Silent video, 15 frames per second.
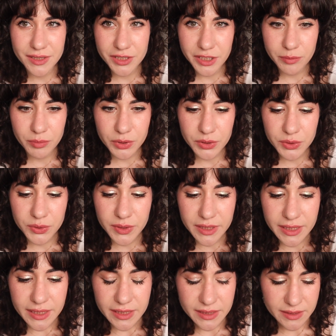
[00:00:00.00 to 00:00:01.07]
shampoo.
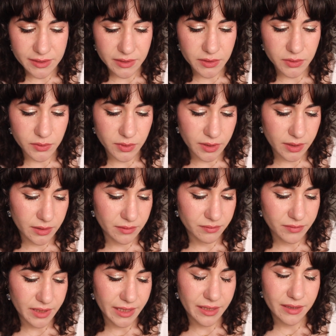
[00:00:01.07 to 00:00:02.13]
So
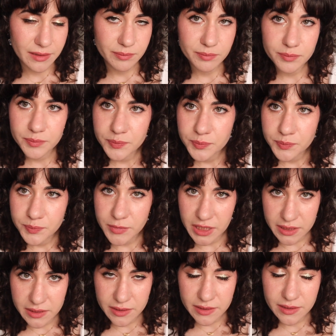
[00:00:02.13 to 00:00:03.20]
like a
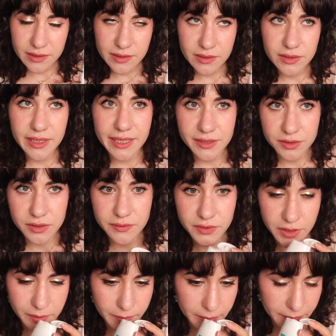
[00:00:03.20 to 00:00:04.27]
dandruff
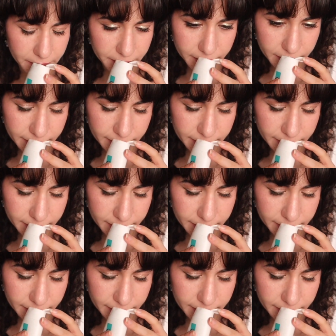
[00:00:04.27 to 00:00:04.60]
shampoo.